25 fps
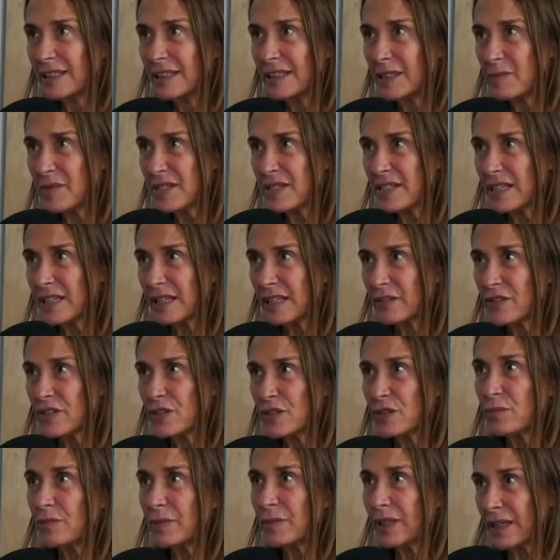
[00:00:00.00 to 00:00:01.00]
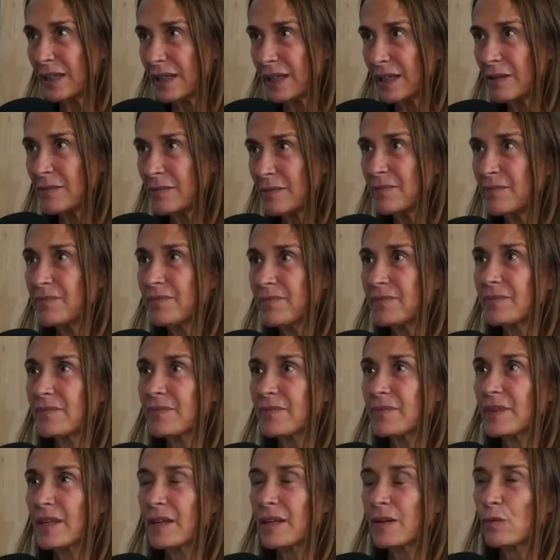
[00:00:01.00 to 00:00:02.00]
in themselves to me,
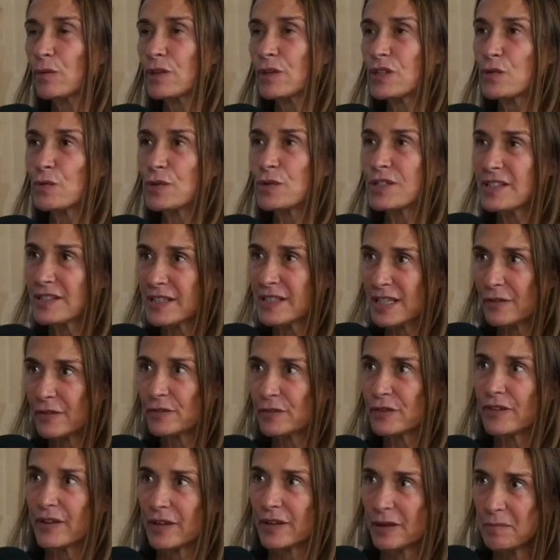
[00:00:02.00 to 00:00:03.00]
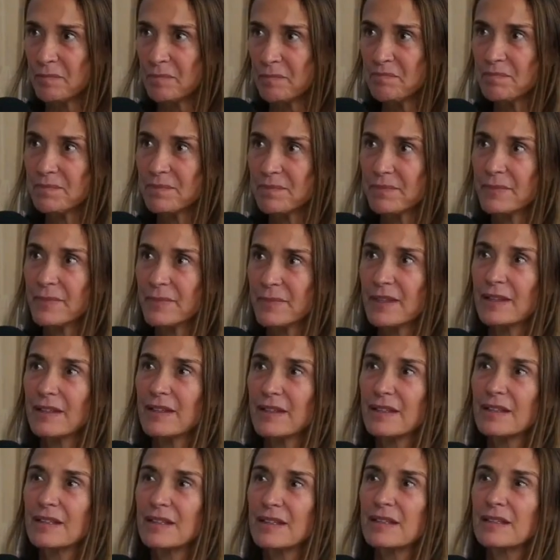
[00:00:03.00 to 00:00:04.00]
which was safe to them.
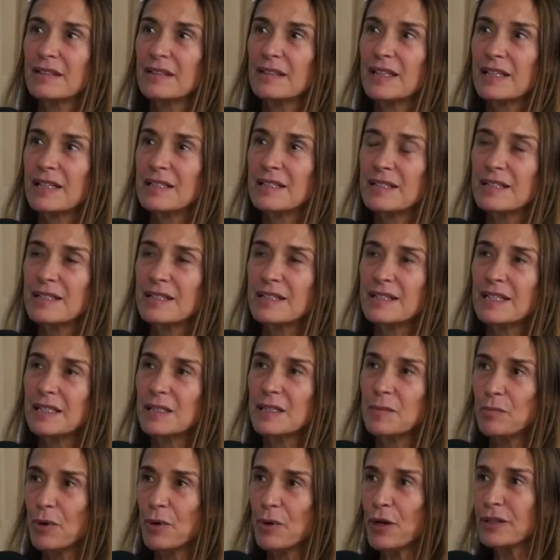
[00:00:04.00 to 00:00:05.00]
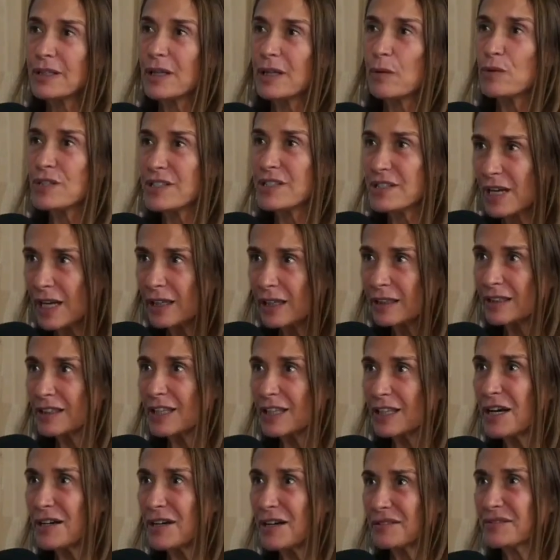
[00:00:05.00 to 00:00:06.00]
That's to say, the part that was not
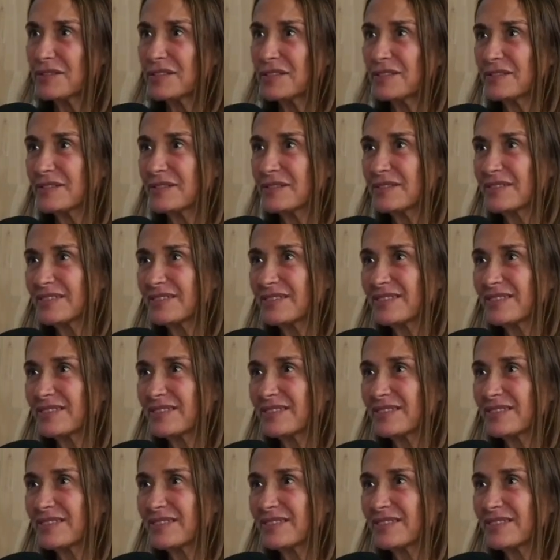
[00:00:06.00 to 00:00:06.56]
loved.